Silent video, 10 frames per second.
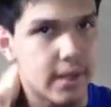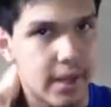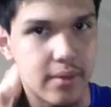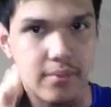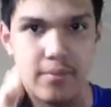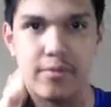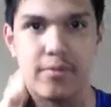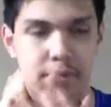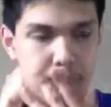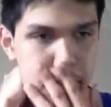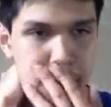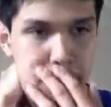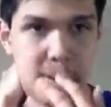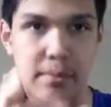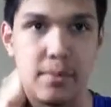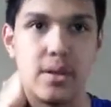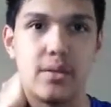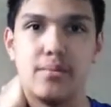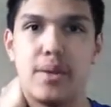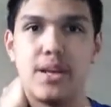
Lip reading: And from that point on,